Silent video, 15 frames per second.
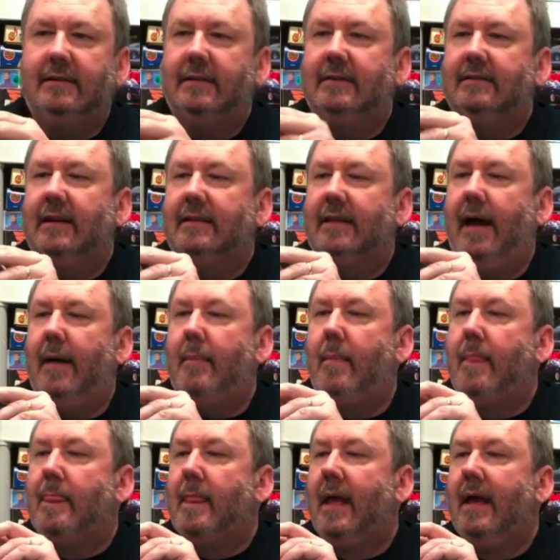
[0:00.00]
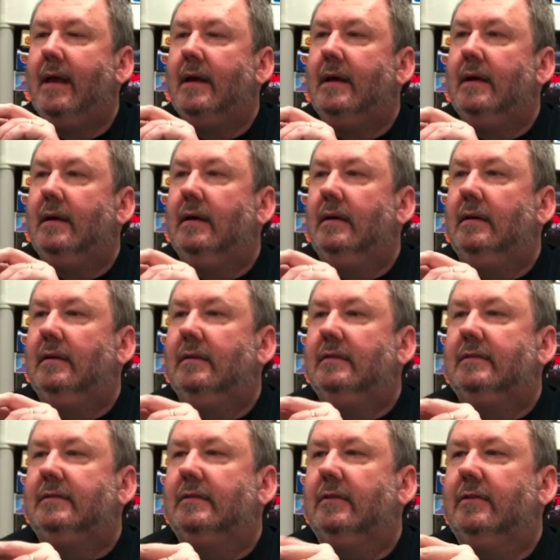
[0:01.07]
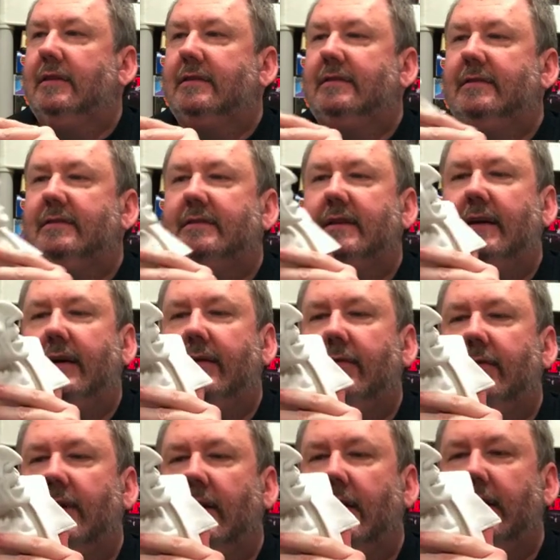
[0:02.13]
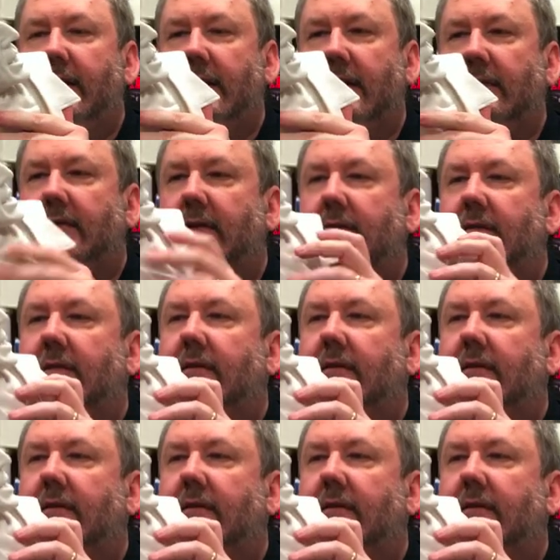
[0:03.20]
and things like that. So this is very neat.